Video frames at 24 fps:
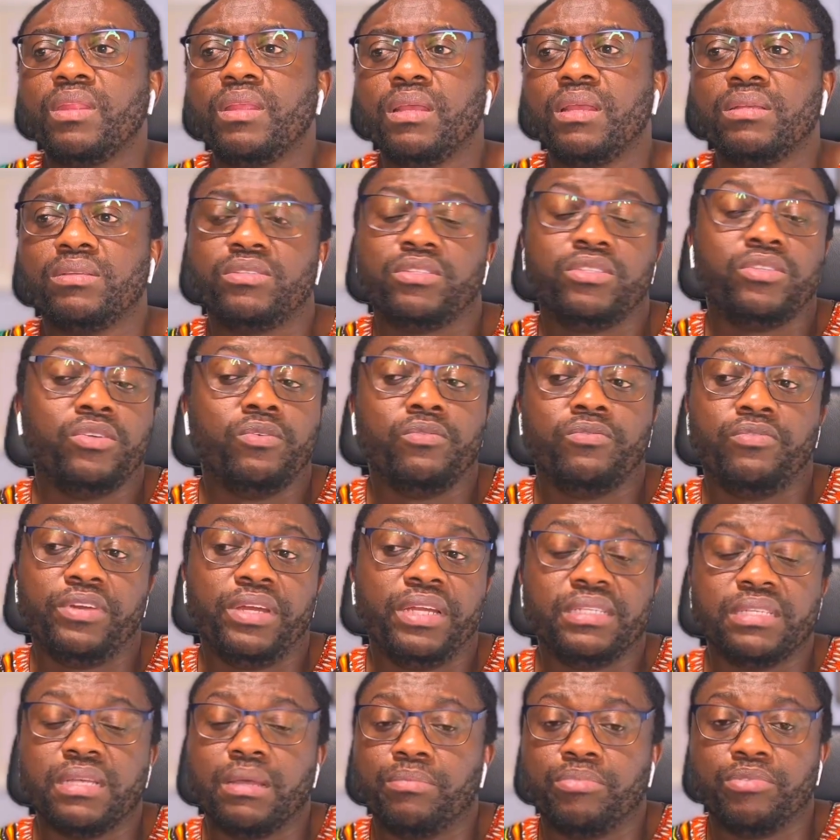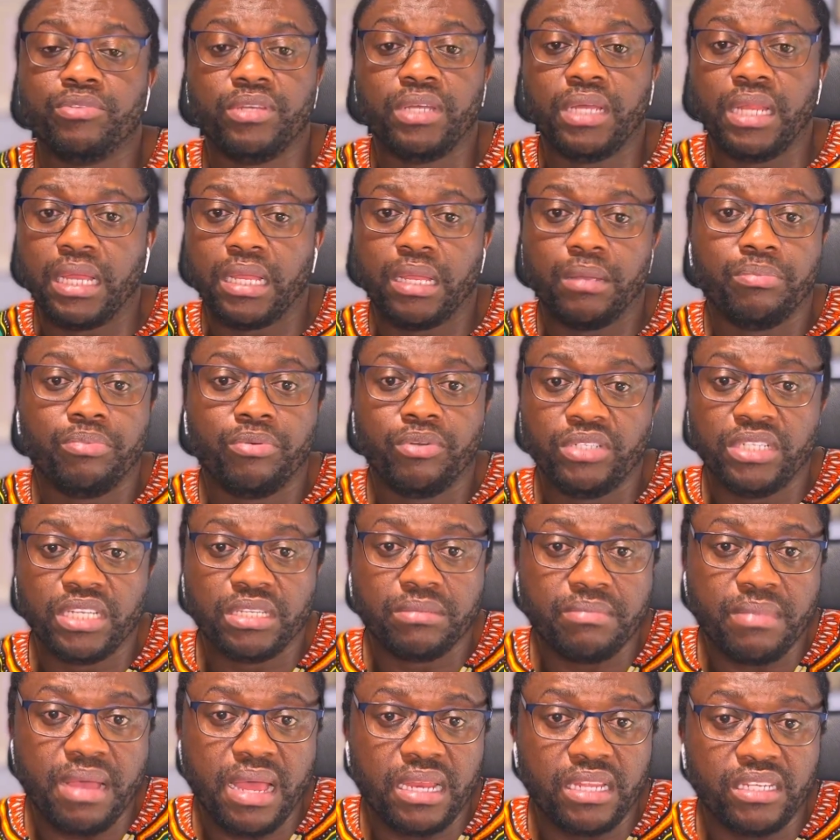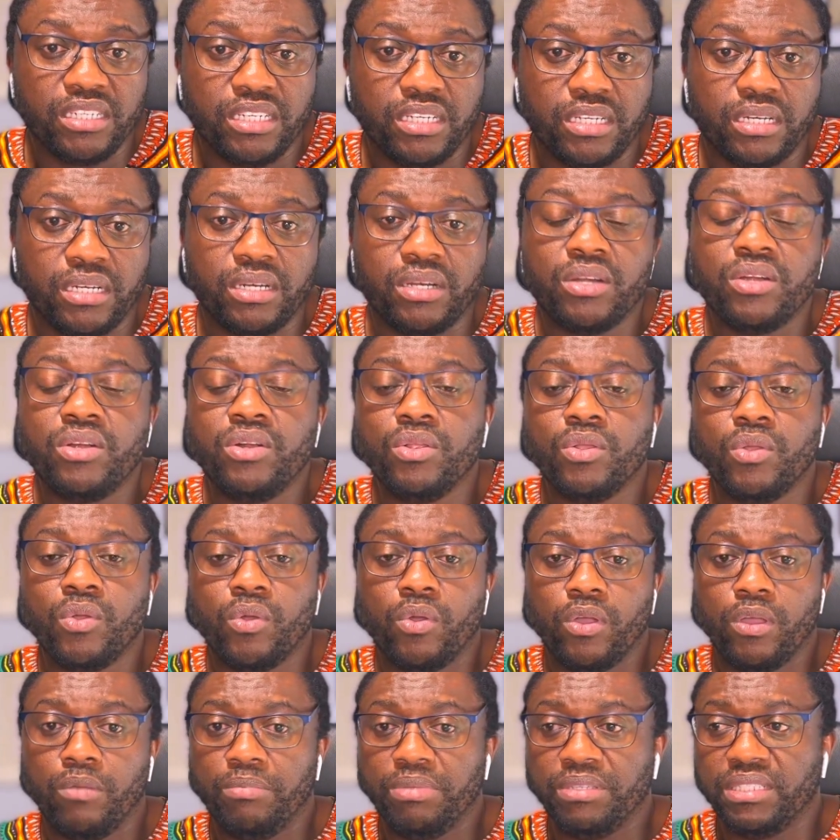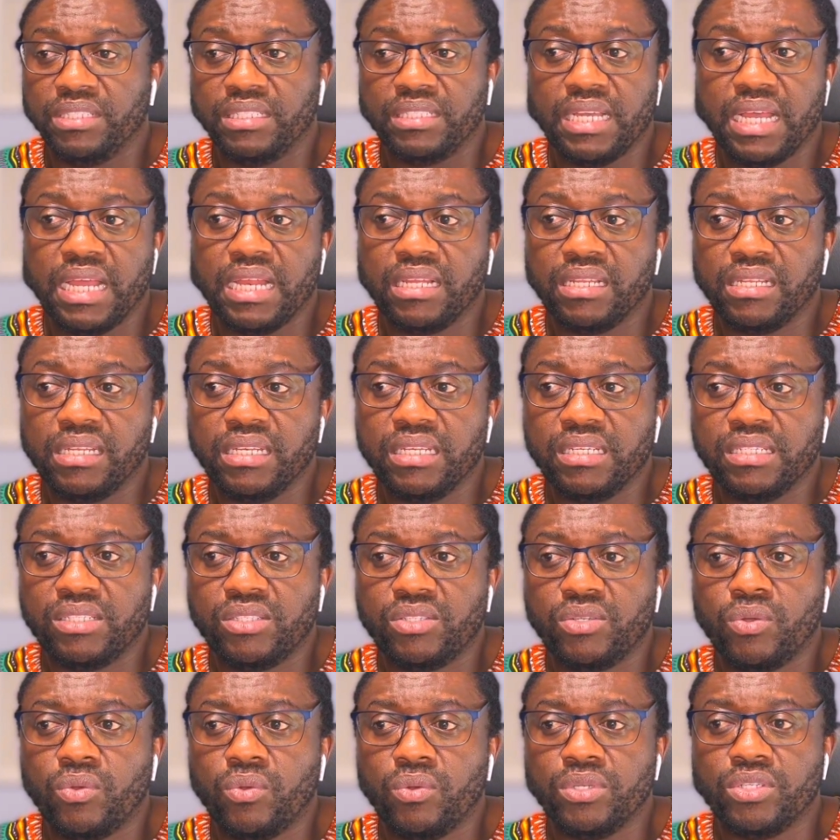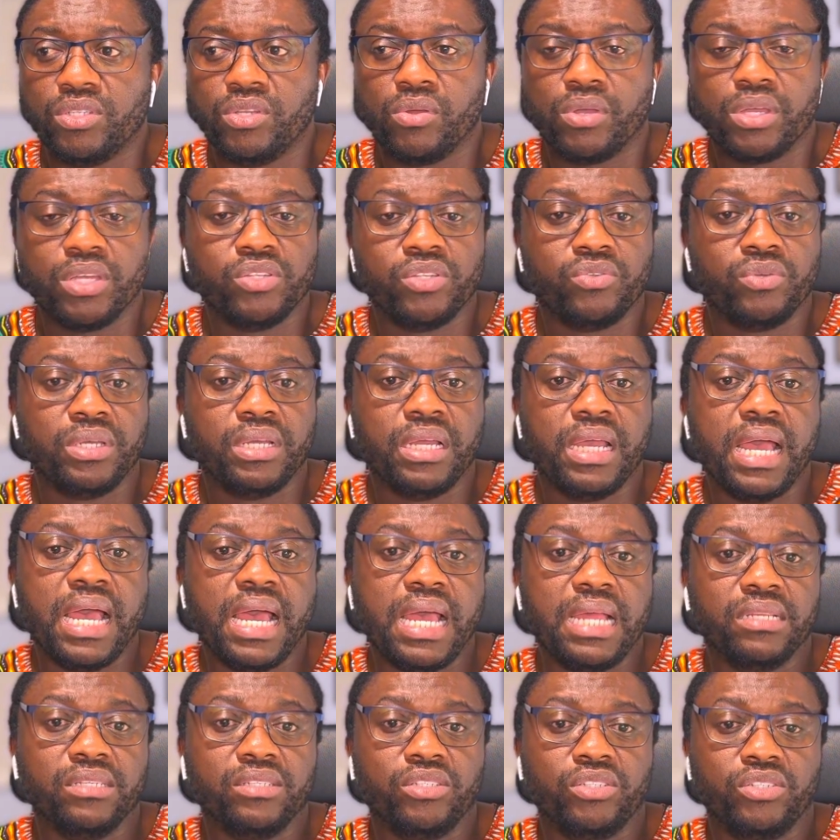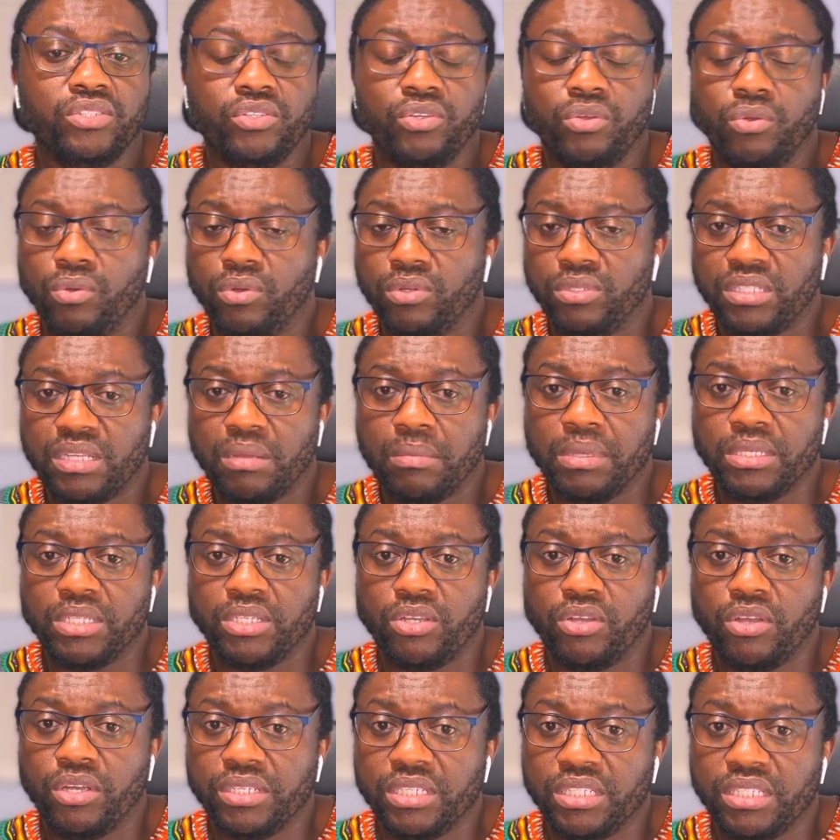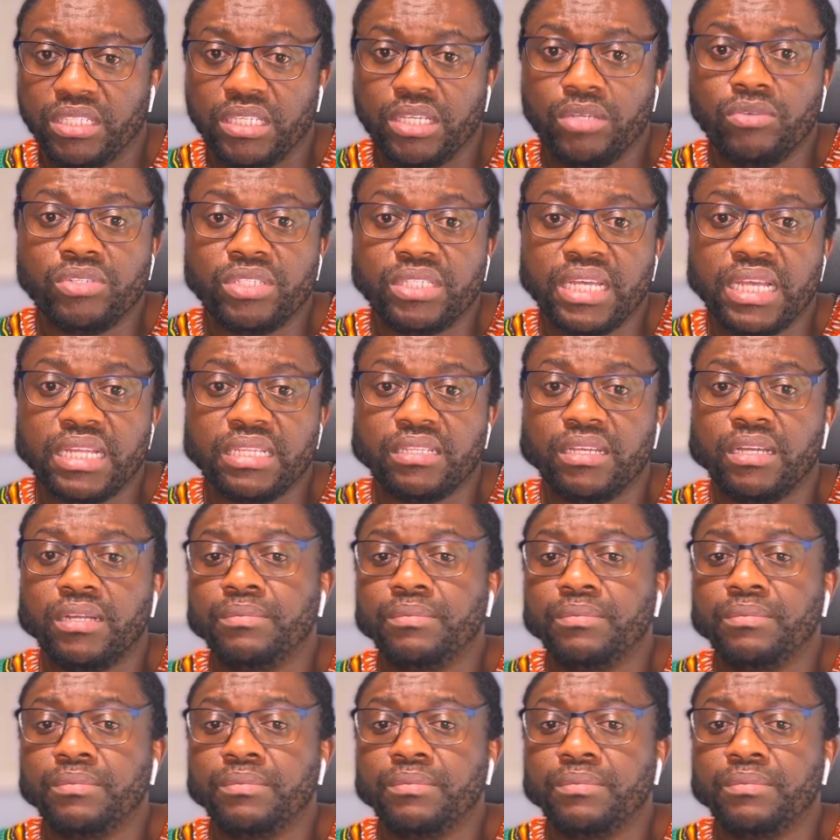so for example, you're like a project manager or a business analyst who is looking to enhance your cybersecurity skill set